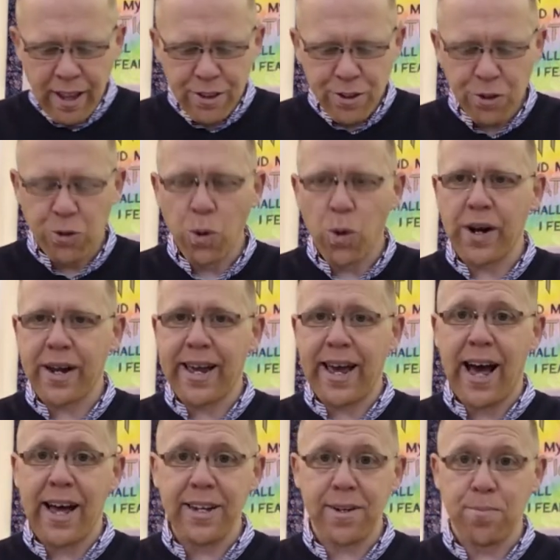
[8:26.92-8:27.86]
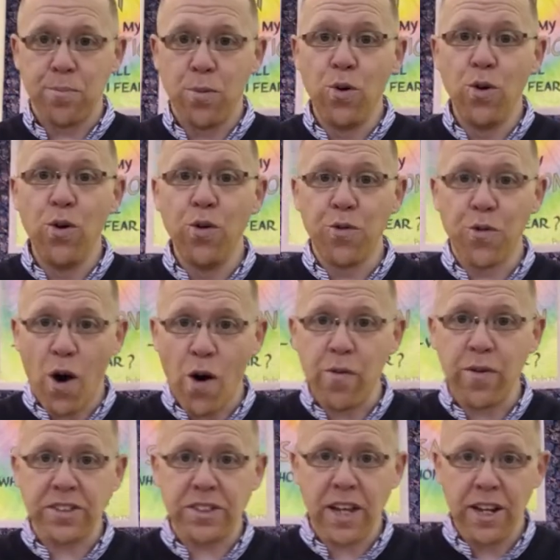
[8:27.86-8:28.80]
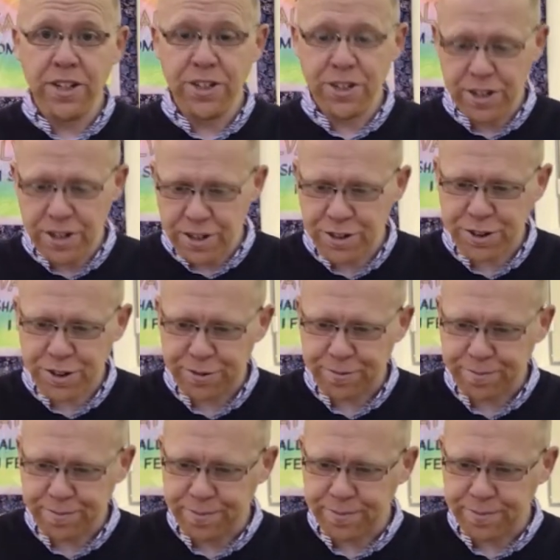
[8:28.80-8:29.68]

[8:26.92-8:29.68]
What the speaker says: The door can't move off its hinges.